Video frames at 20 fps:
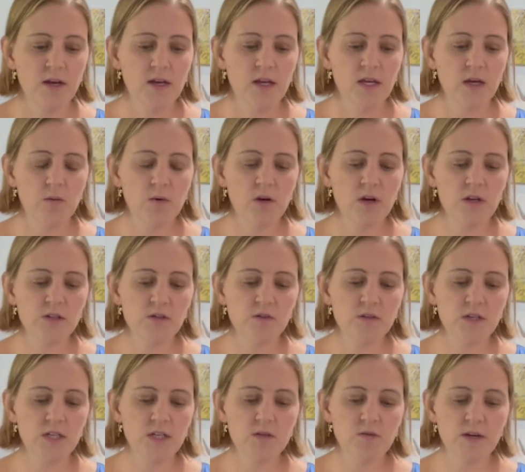It would also
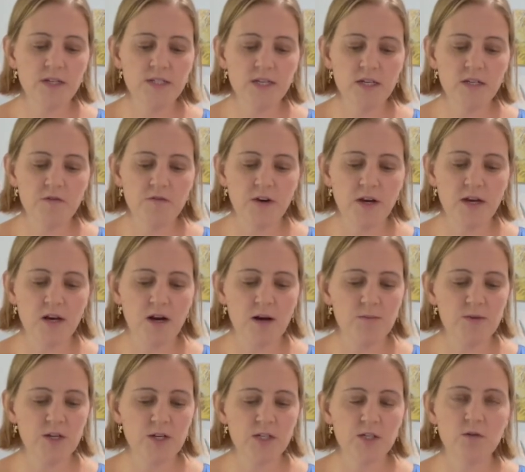need to identify
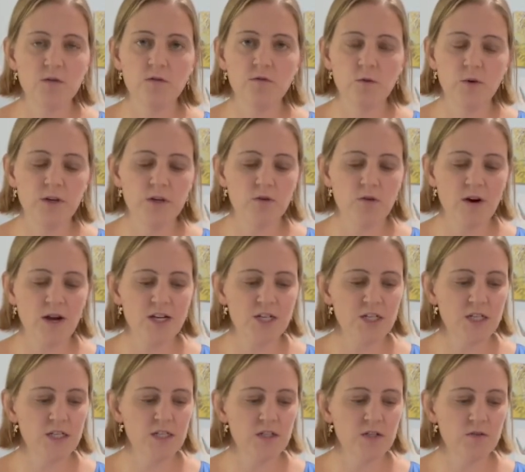objects to avoid crashing
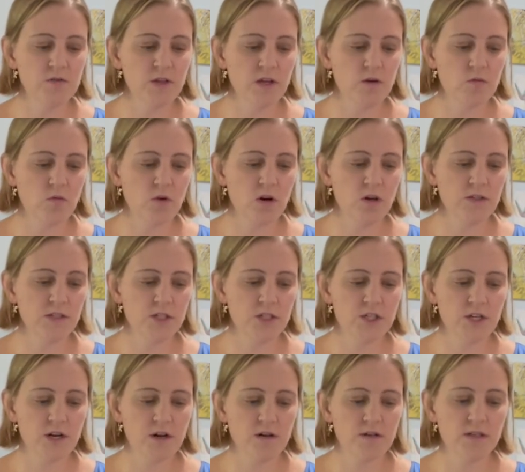into, like walls and
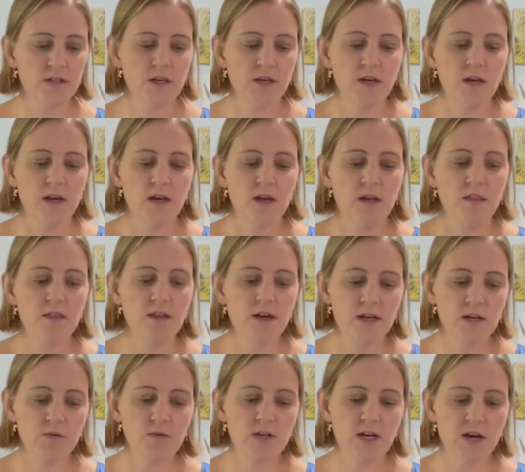chairs. Then
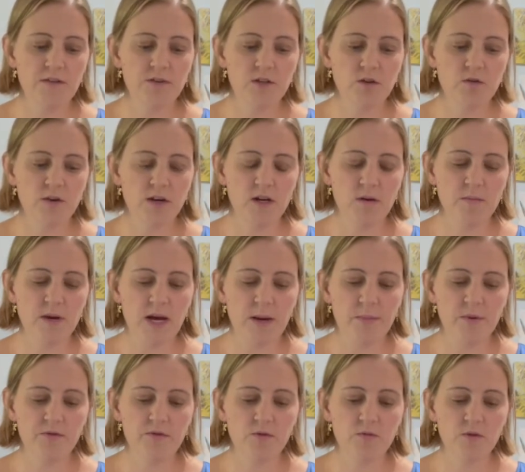it would have to create a map
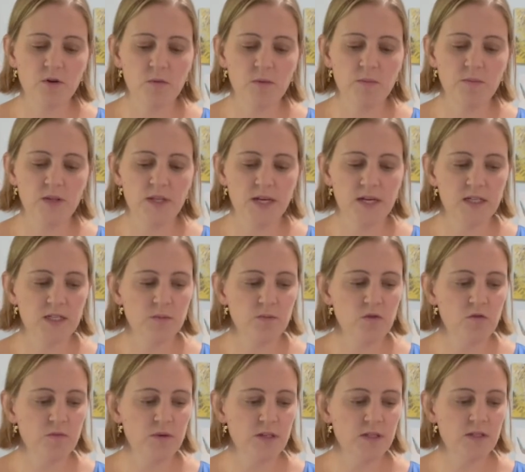of the room and plan its
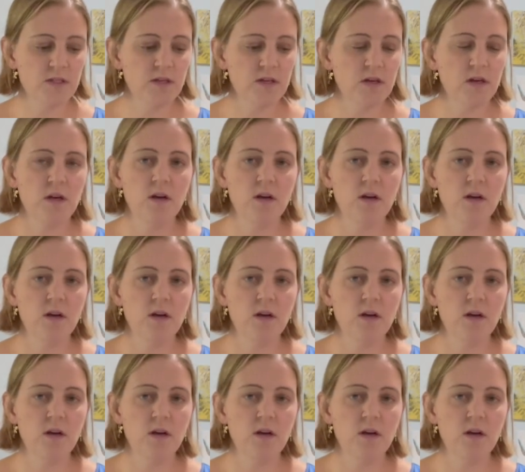movements.